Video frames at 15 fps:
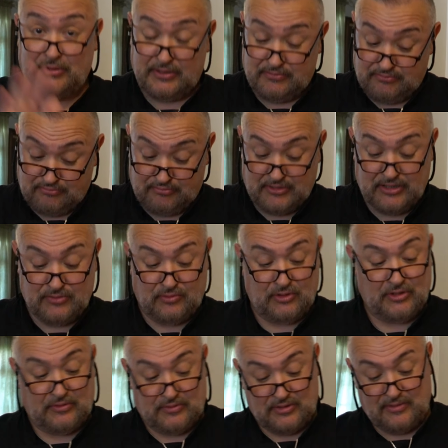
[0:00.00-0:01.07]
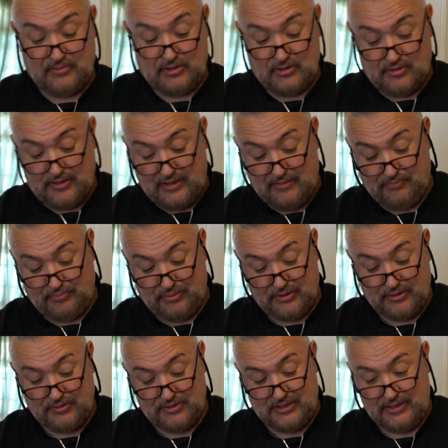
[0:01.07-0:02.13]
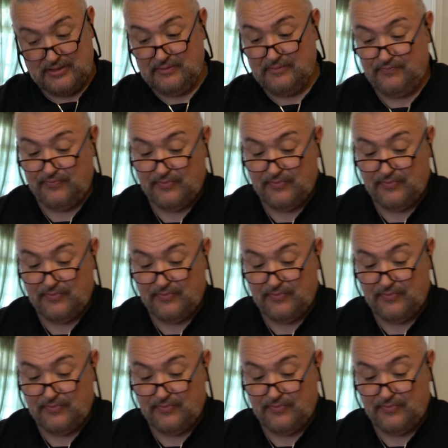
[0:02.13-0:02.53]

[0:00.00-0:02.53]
But these will do. So I'm gonna go ahead and put those in.